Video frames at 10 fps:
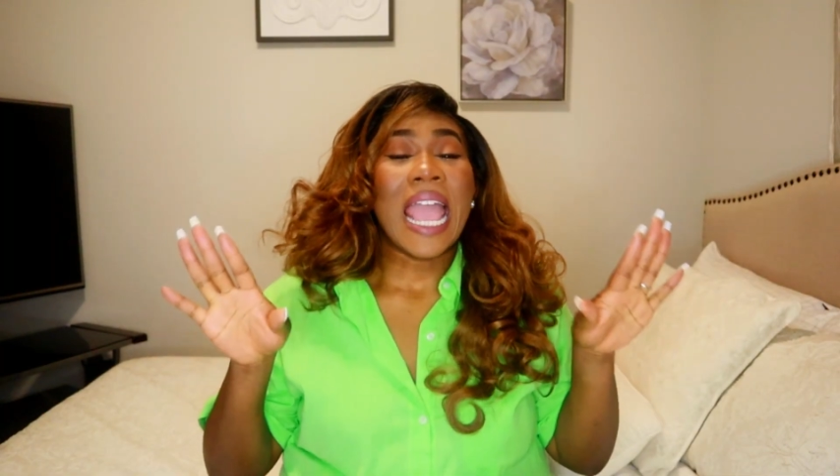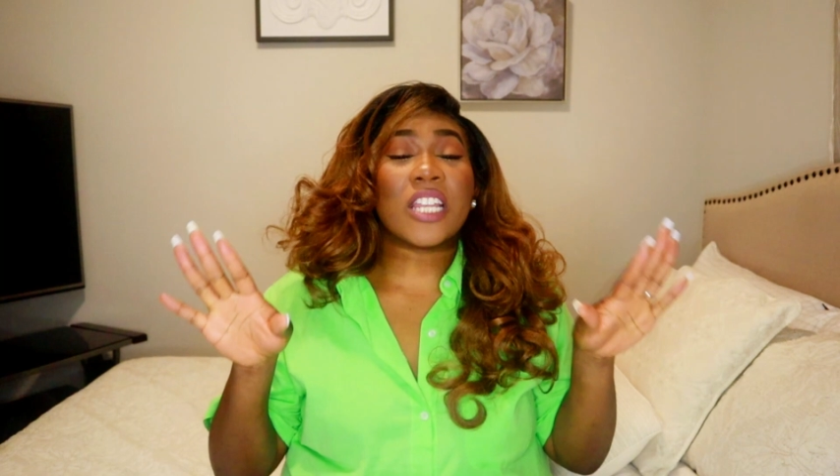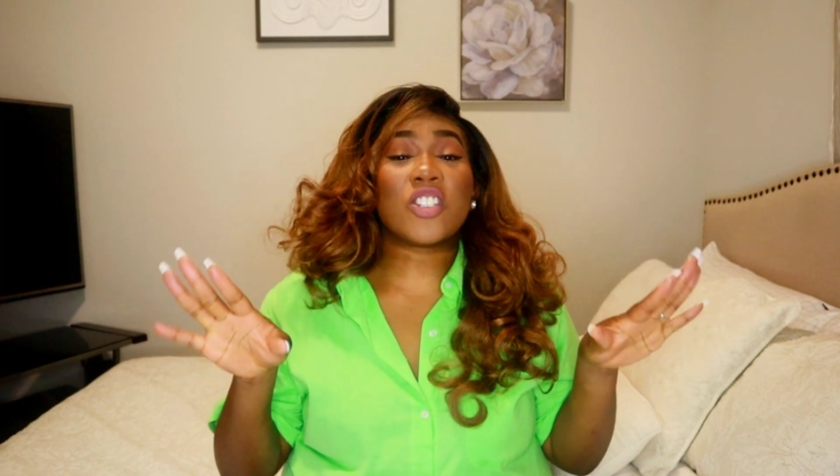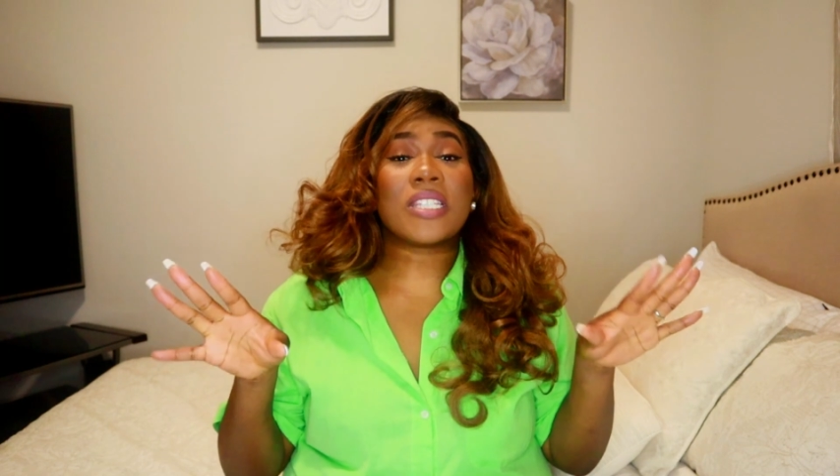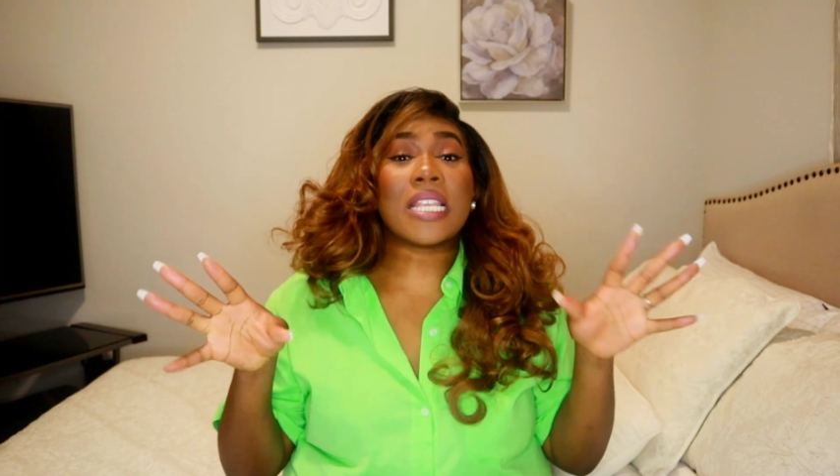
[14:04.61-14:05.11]

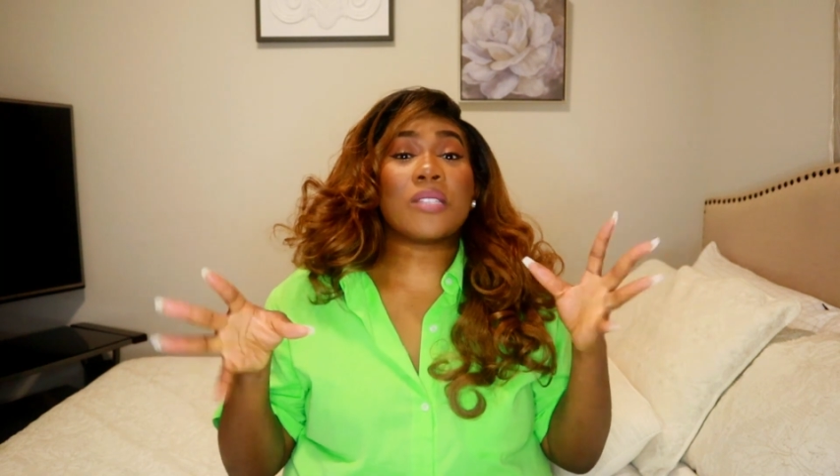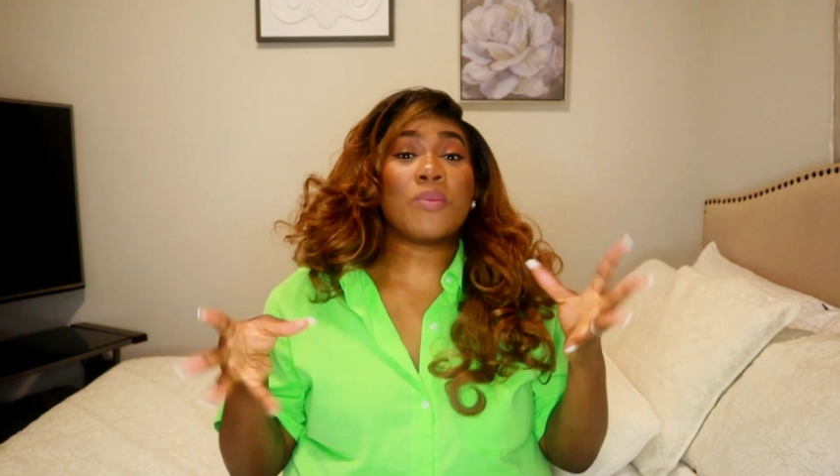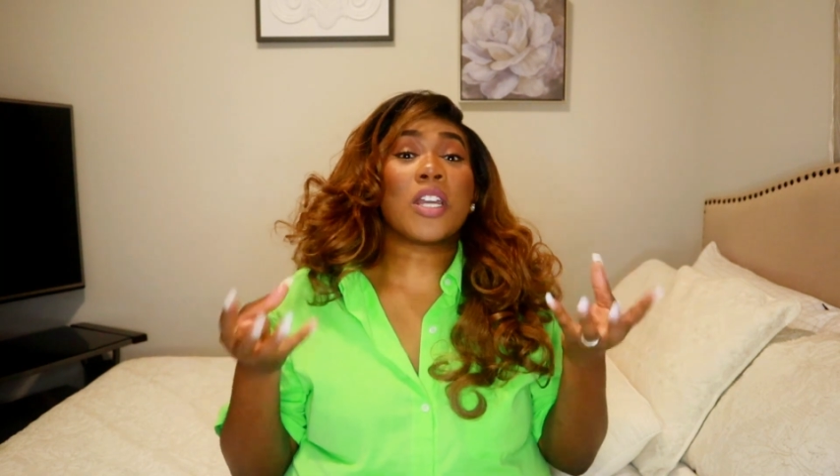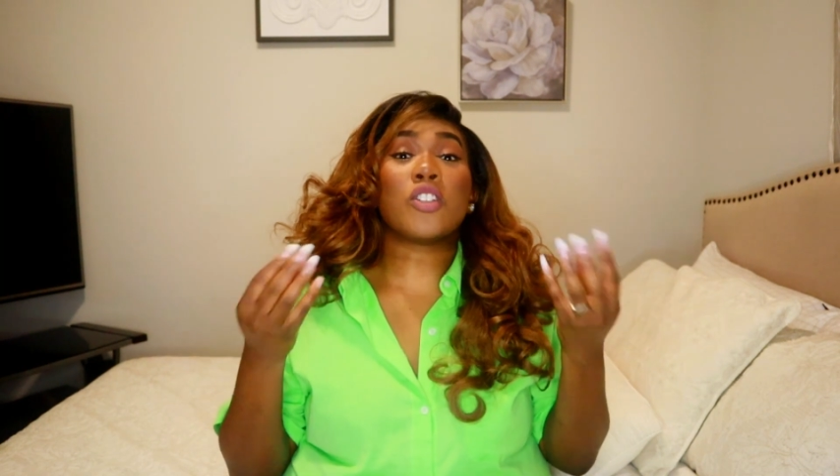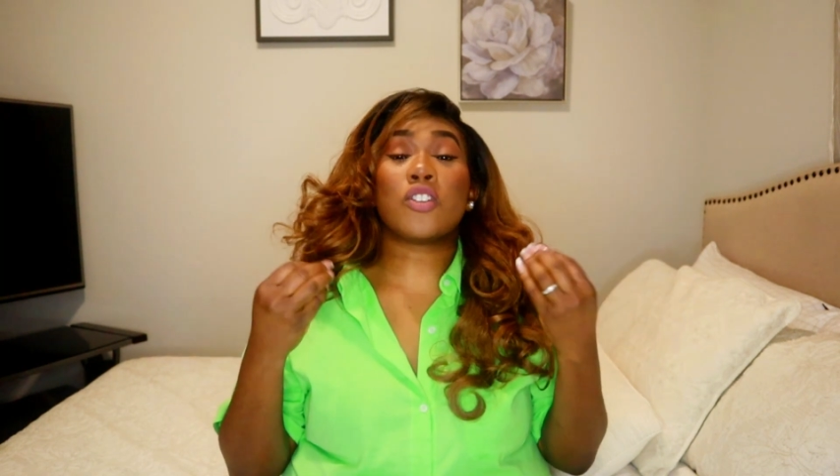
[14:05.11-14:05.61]
And she says,
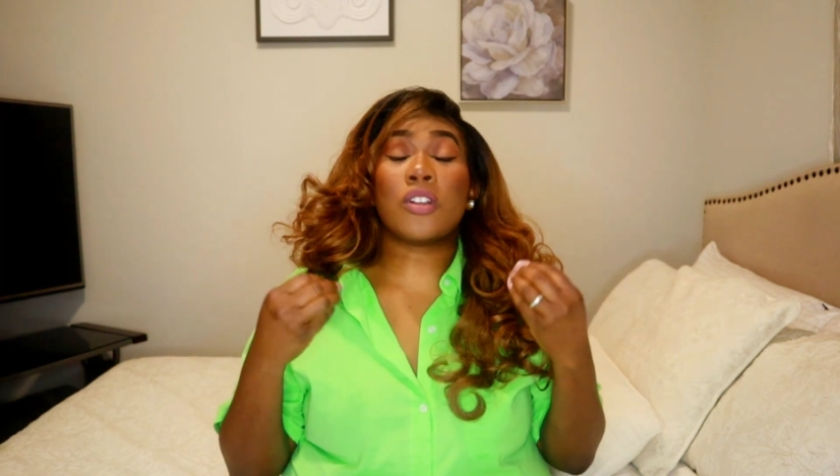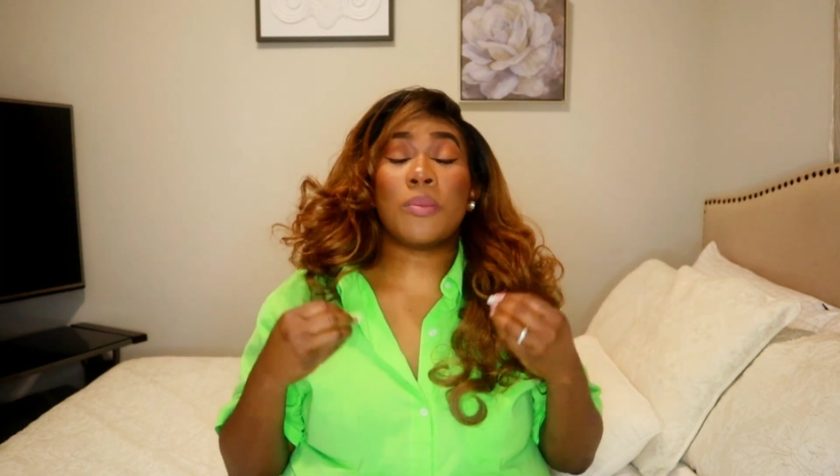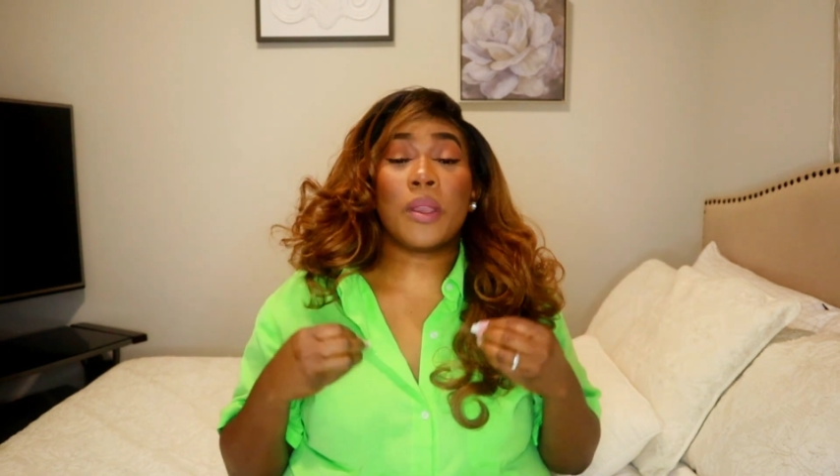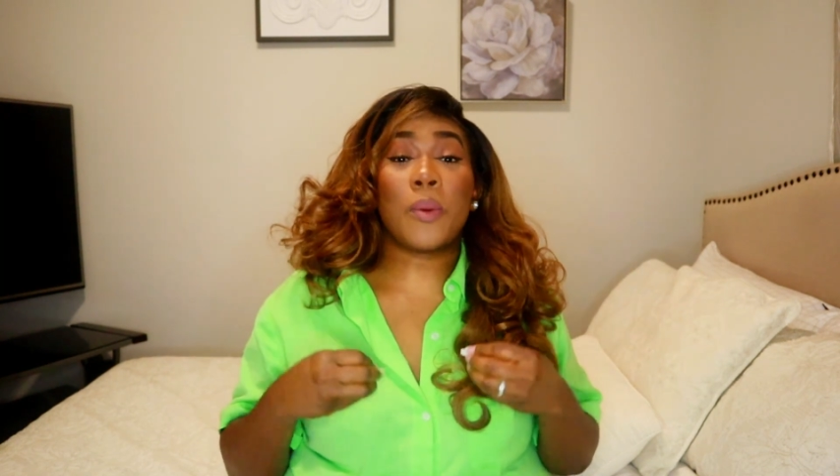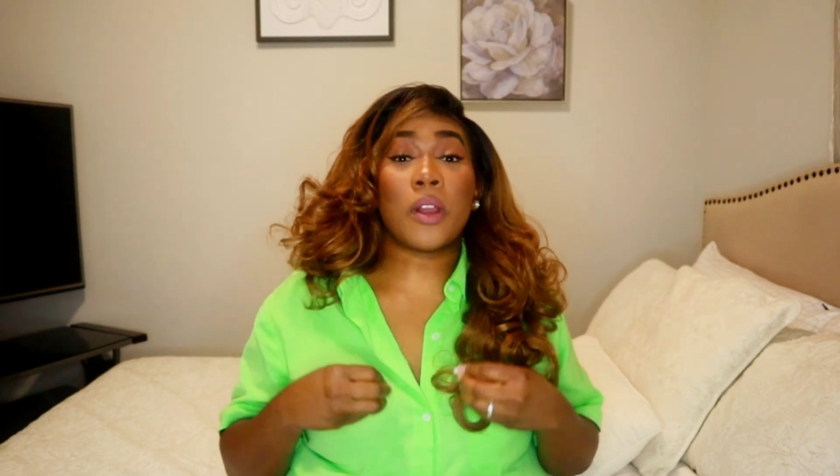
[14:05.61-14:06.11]
because you're going to
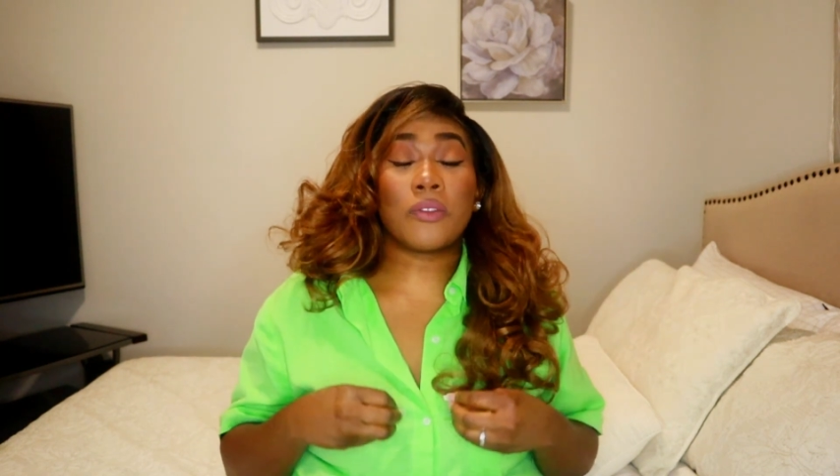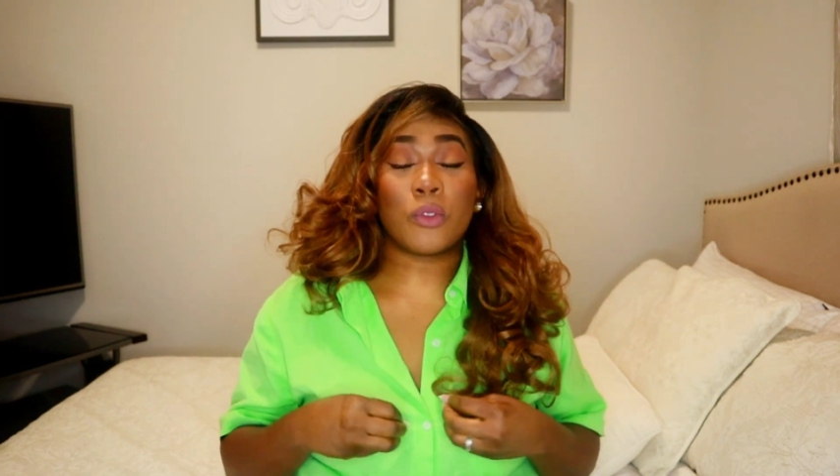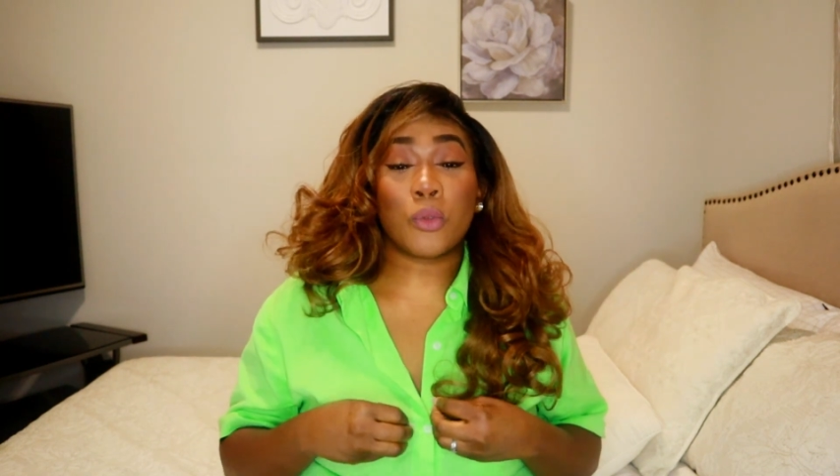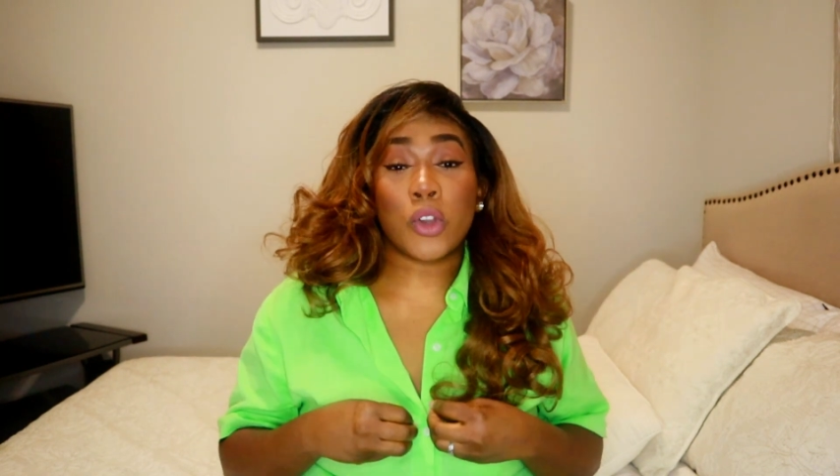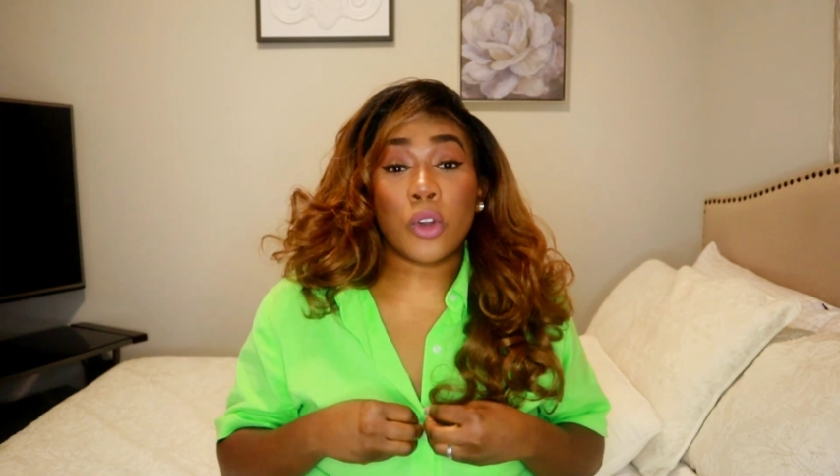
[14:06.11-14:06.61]
be a part of
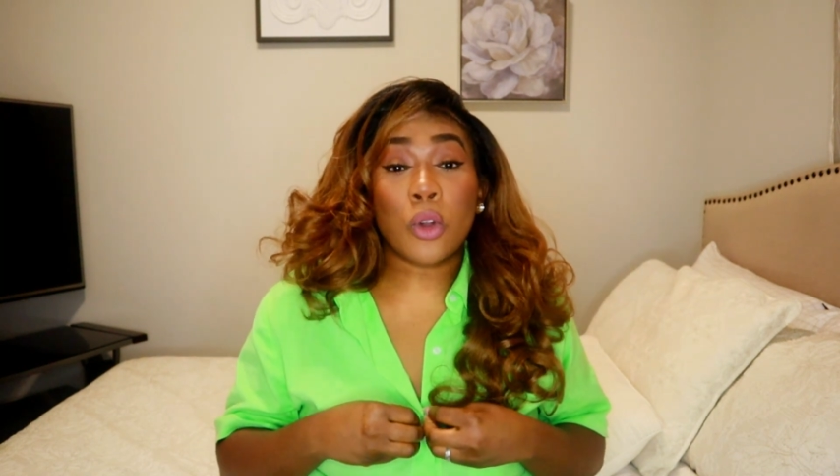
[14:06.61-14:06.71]
the royal